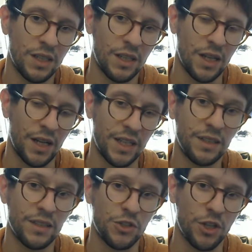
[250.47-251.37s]
an
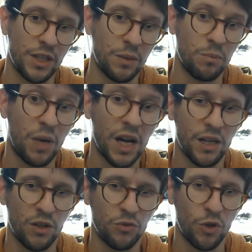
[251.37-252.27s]
integer in
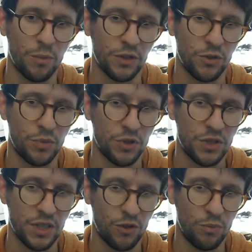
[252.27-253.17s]
binary format, you put
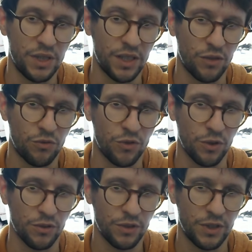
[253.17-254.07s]
0b in
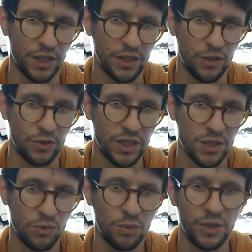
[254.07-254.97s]
front, then
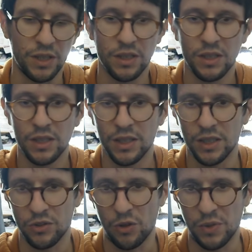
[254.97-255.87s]
this will be
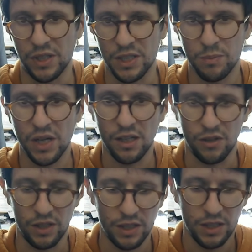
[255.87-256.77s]
interpreted as
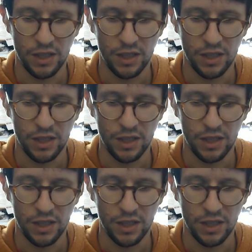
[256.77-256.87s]
binary.